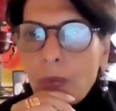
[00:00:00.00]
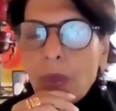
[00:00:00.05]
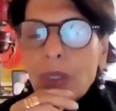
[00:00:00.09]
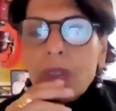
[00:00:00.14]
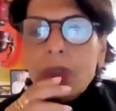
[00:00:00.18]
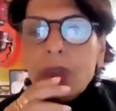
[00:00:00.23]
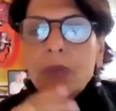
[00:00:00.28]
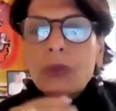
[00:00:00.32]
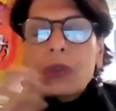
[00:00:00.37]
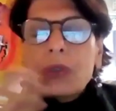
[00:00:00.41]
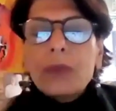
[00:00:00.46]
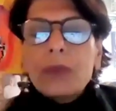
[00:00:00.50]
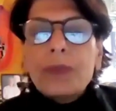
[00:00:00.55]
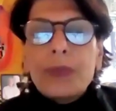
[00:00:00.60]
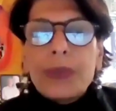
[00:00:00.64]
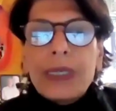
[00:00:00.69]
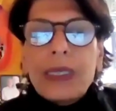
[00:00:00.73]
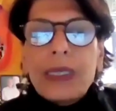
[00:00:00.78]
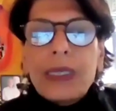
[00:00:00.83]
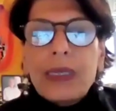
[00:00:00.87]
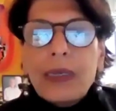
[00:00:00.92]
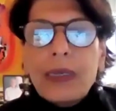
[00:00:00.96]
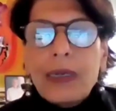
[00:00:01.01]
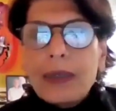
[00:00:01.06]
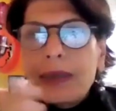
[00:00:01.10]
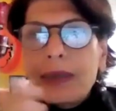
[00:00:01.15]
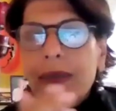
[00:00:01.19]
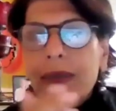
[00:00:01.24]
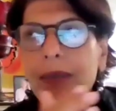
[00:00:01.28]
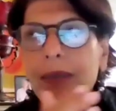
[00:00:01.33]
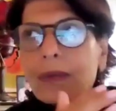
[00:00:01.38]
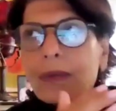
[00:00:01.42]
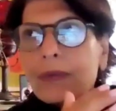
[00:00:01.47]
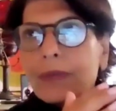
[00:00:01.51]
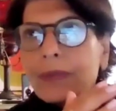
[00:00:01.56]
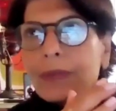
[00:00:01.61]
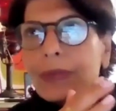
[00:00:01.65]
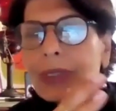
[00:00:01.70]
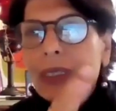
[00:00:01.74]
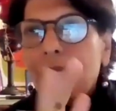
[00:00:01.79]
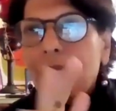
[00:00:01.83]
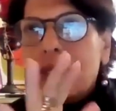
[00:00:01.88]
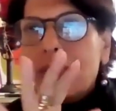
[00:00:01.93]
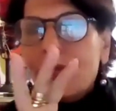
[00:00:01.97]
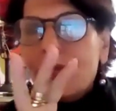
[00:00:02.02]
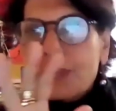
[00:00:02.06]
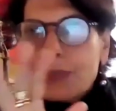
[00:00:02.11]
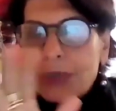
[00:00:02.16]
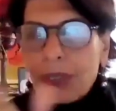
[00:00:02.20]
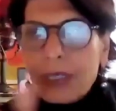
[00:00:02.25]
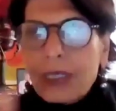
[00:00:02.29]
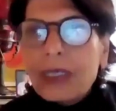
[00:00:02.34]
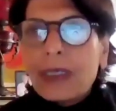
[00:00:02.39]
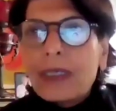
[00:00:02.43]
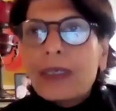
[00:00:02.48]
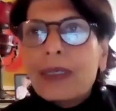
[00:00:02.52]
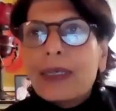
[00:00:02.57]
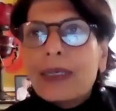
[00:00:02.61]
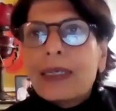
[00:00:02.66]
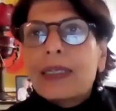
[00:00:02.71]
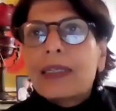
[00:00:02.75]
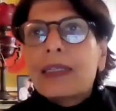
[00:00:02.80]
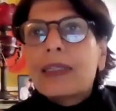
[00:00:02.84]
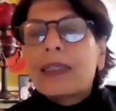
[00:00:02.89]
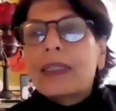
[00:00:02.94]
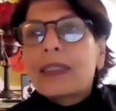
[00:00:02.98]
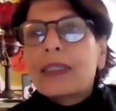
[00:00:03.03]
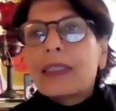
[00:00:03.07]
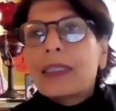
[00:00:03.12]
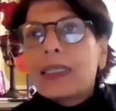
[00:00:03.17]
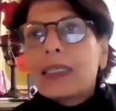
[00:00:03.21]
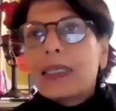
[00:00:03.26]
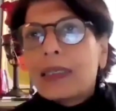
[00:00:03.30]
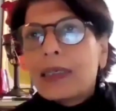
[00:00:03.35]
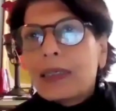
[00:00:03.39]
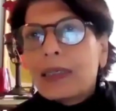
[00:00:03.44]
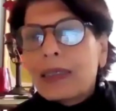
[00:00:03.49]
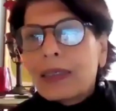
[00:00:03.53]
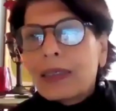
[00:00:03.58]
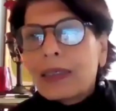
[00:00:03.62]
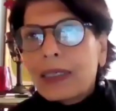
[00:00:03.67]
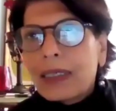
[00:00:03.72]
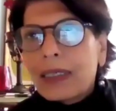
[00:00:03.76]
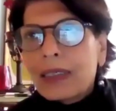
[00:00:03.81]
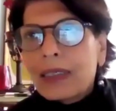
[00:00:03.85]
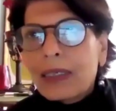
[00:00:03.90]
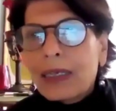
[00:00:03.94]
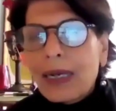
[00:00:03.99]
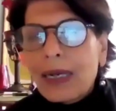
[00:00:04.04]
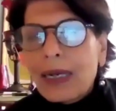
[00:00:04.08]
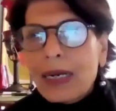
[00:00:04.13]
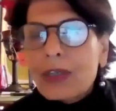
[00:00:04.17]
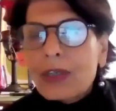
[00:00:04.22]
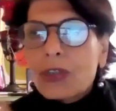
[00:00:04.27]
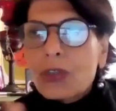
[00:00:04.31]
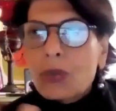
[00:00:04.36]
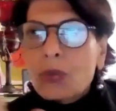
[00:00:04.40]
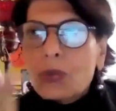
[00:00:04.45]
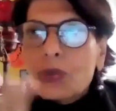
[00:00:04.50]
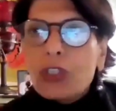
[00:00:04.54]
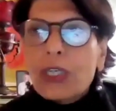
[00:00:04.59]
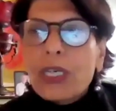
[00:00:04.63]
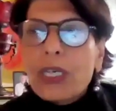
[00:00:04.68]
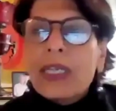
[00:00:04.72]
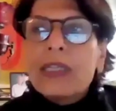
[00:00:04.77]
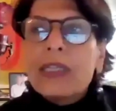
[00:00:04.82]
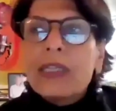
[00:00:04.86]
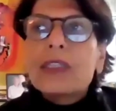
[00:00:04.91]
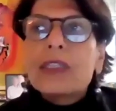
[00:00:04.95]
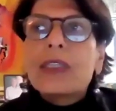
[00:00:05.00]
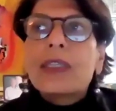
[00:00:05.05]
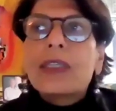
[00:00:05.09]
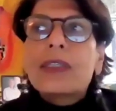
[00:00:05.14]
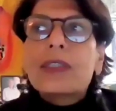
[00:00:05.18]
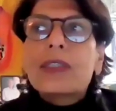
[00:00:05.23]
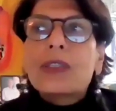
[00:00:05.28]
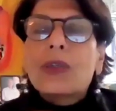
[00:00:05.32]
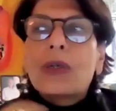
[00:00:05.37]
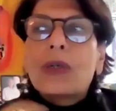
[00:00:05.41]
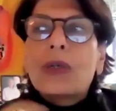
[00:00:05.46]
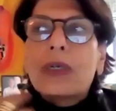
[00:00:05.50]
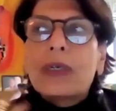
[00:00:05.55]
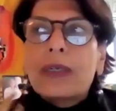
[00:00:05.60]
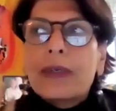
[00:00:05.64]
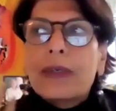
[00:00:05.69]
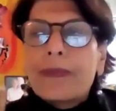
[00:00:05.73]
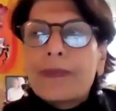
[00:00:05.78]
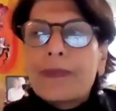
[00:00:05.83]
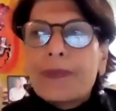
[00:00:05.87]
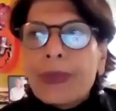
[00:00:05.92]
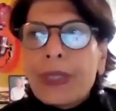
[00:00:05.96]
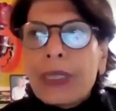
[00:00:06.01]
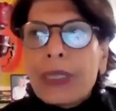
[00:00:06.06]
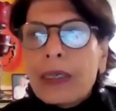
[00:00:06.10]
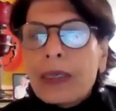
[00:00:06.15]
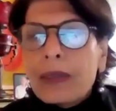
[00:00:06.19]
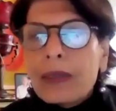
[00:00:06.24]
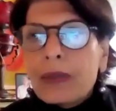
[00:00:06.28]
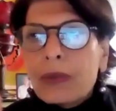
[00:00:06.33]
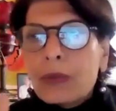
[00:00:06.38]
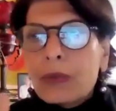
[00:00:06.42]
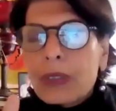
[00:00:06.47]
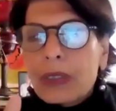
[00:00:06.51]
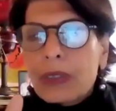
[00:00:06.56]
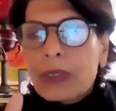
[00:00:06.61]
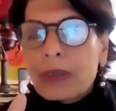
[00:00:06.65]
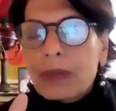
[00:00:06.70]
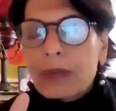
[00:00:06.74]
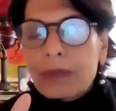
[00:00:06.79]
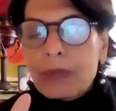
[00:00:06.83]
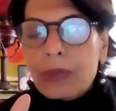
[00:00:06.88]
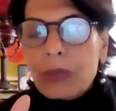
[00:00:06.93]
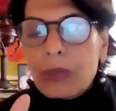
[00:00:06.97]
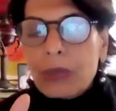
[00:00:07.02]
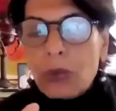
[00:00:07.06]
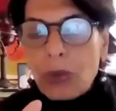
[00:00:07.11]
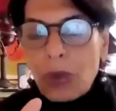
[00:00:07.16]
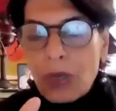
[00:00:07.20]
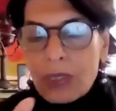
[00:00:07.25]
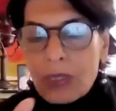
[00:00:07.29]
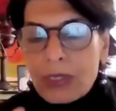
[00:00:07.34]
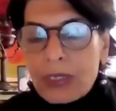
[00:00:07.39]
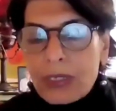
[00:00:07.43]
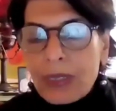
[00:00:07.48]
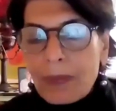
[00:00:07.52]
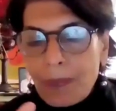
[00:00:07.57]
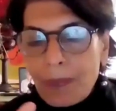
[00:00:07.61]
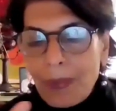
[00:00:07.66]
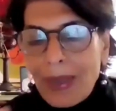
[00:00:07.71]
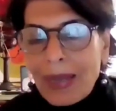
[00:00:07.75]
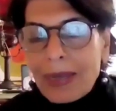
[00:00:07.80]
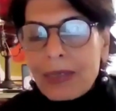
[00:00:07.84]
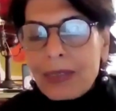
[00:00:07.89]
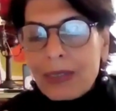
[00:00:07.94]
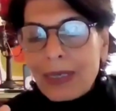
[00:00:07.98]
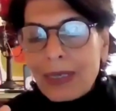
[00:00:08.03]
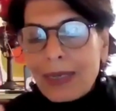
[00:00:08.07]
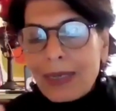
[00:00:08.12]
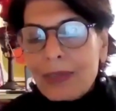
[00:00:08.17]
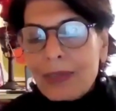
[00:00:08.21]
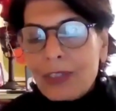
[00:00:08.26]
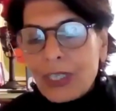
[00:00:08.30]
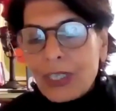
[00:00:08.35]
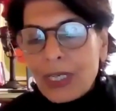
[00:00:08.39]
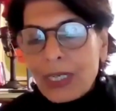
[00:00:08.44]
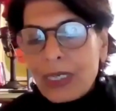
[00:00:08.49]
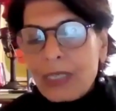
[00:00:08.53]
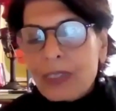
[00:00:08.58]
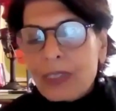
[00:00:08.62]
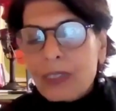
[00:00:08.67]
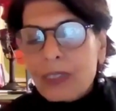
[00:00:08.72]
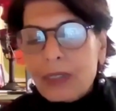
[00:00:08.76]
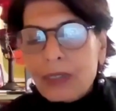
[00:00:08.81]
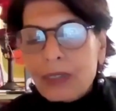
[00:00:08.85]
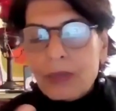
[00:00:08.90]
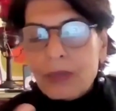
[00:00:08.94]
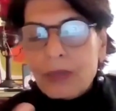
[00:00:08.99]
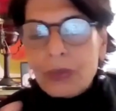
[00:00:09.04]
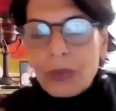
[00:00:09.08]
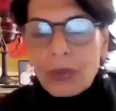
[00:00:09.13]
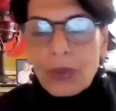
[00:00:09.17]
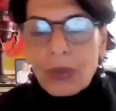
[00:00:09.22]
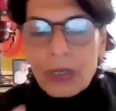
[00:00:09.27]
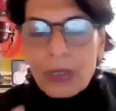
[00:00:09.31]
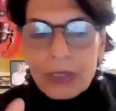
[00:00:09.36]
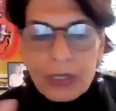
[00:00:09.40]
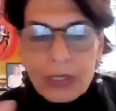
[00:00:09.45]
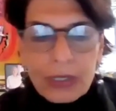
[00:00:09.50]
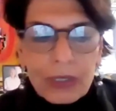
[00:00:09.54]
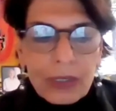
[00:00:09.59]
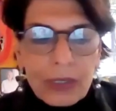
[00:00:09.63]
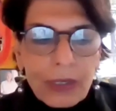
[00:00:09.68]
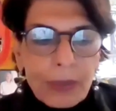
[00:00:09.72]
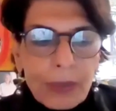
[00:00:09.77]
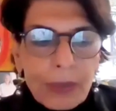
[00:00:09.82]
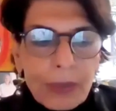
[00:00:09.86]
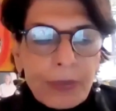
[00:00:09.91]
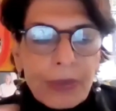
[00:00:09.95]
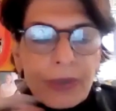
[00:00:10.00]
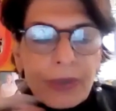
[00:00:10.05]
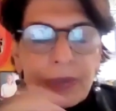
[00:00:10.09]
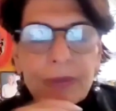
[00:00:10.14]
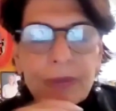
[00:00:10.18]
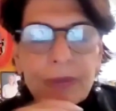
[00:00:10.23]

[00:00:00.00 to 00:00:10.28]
what could be the trigger in the gut to change this, to the cause the impact and change the neurological